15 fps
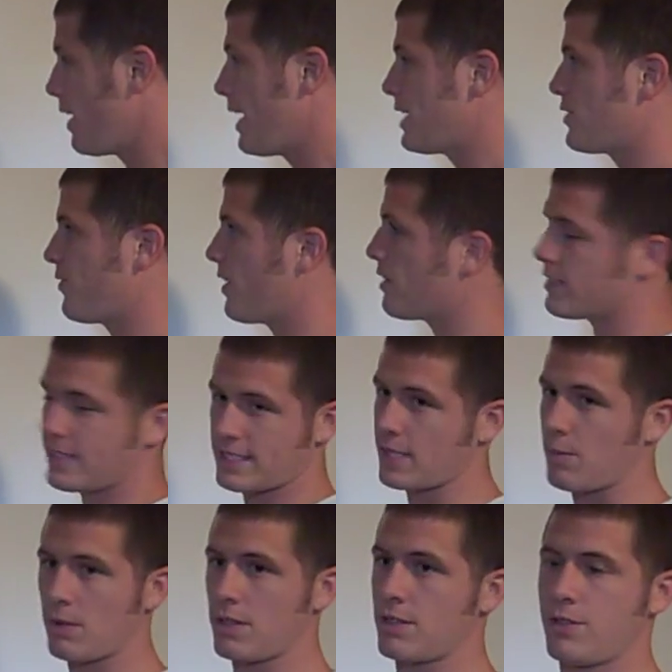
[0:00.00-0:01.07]
It's very
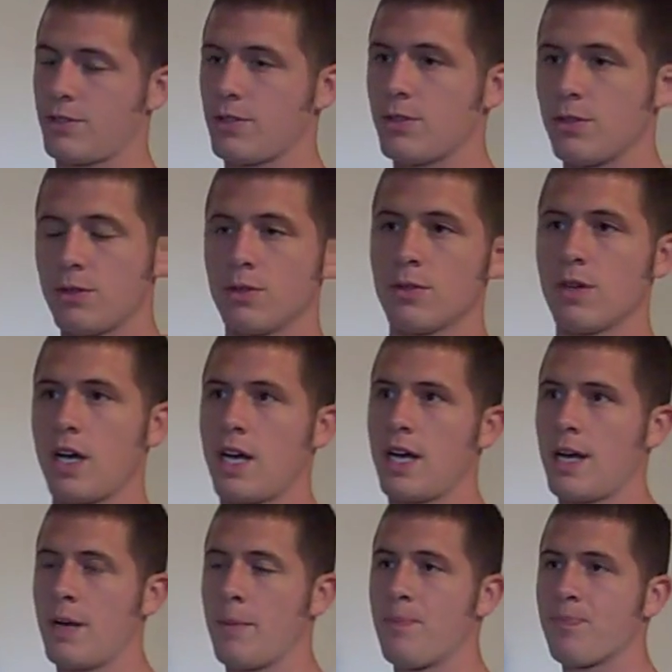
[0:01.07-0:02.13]
similar to
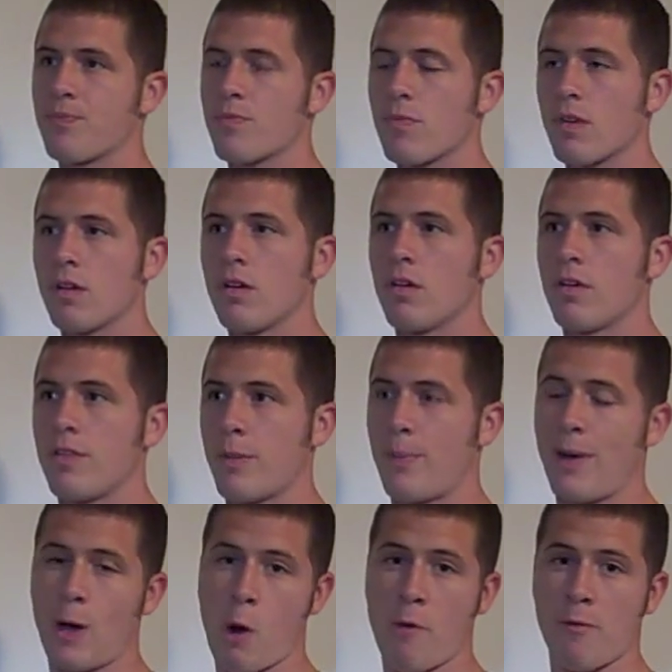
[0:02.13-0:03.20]
um, the
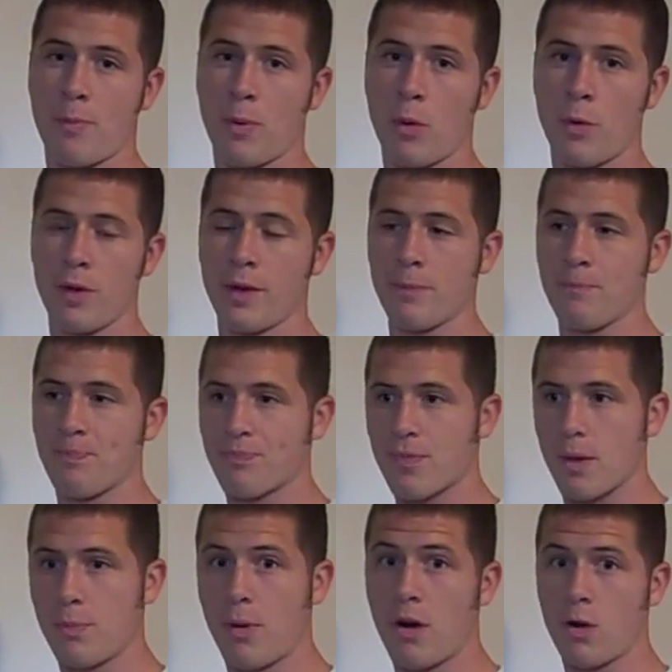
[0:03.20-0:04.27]
power of a point
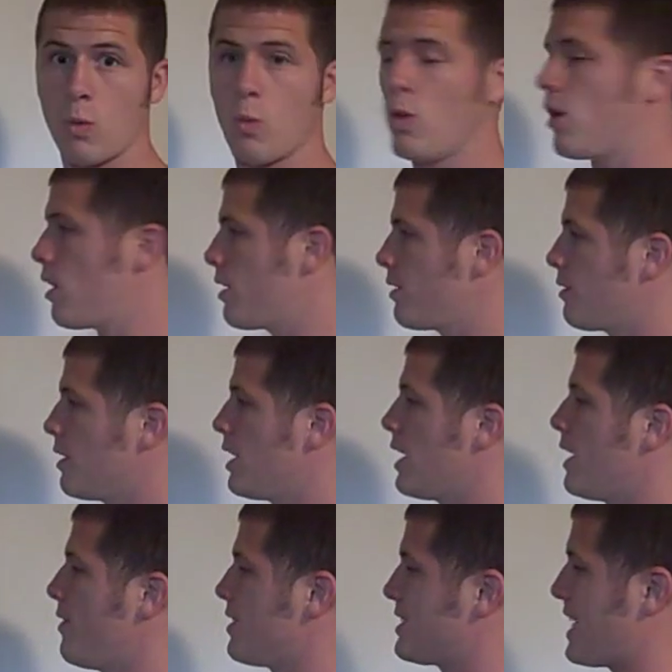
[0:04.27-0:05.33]
part 1.
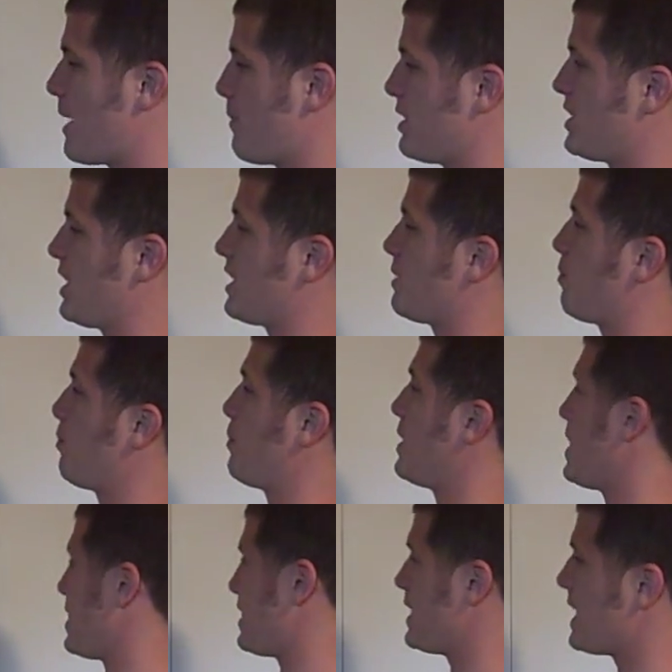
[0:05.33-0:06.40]
This time it's just
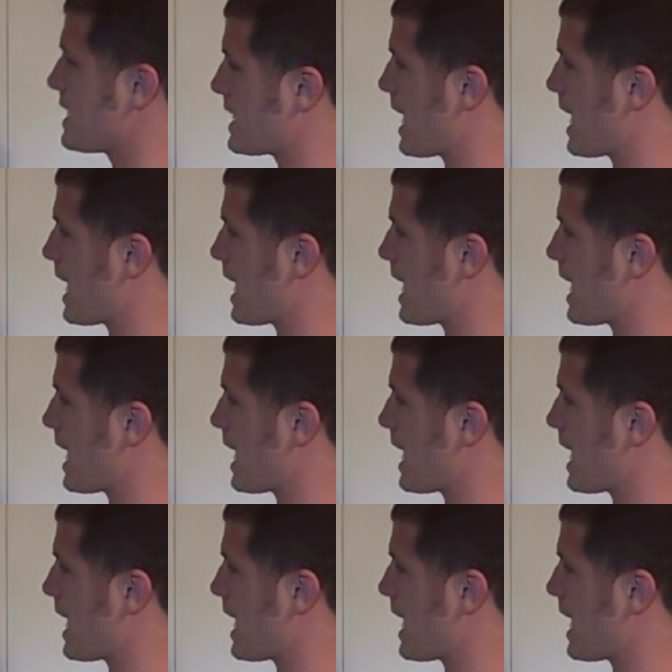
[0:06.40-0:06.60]
pt